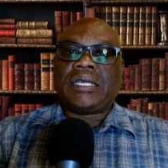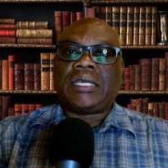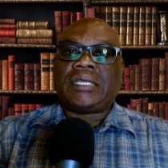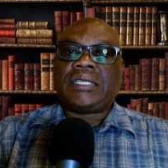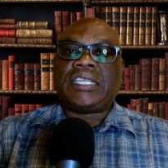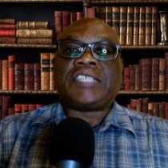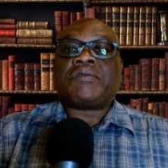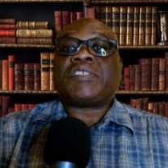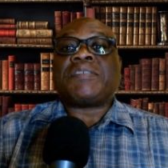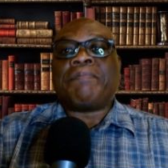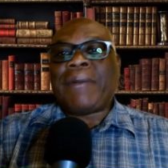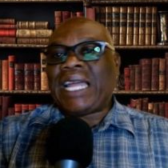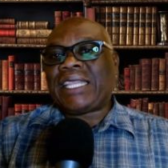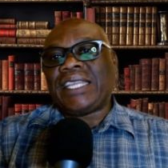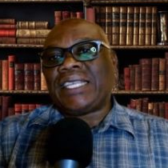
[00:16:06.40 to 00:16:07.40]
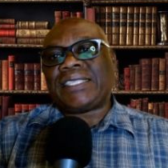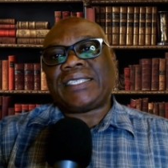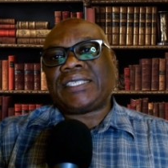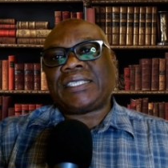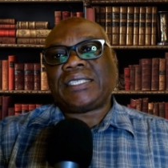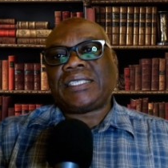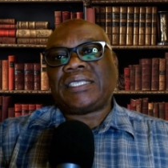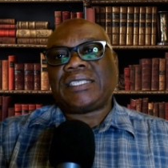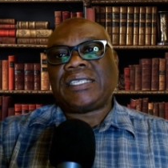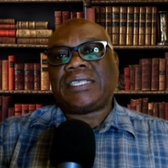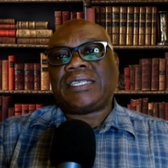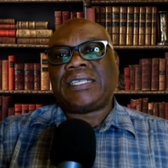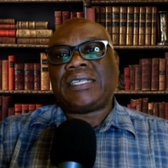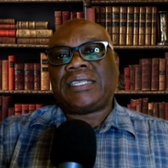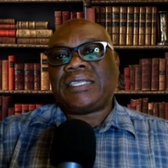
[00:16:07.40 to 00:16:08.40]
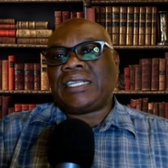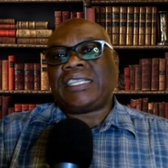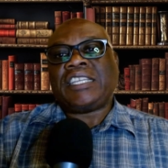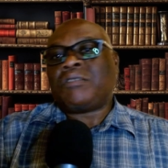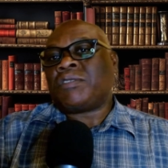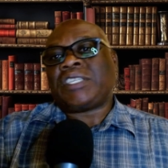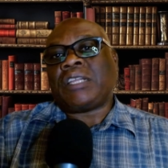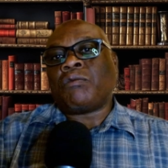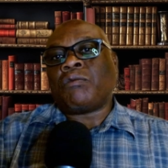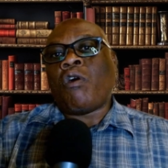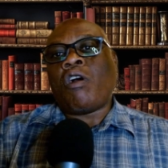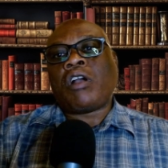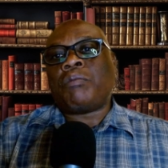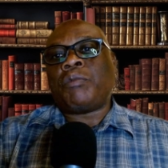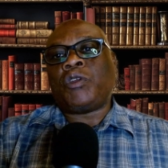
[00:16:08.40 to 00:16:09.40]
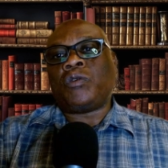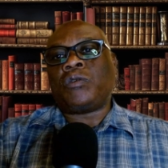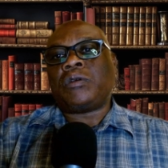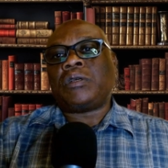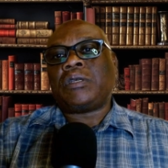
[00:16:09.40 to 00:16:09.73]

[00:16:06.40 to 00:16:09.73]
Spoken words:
this was madness, that it was unworkable.